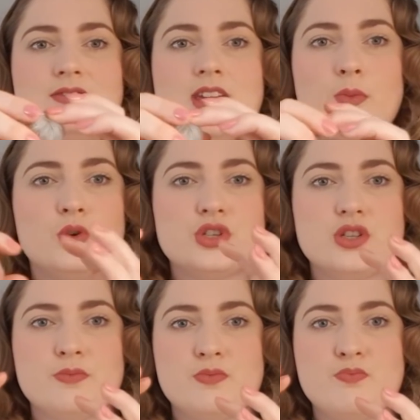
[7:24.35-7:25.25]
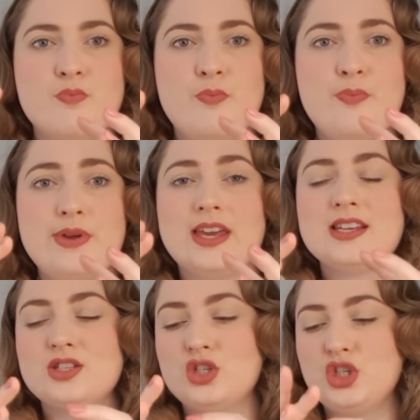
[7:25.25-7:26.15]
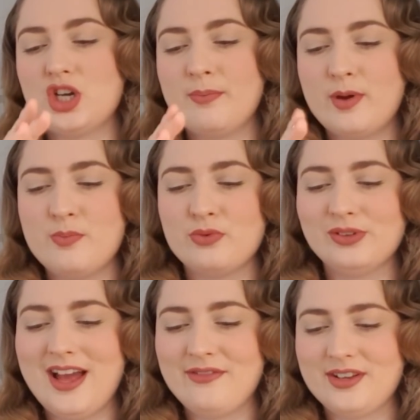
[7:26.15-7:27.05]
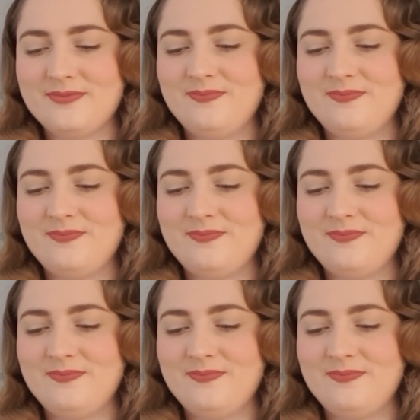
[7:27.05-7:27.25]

it was the biggest jumbo ball ever.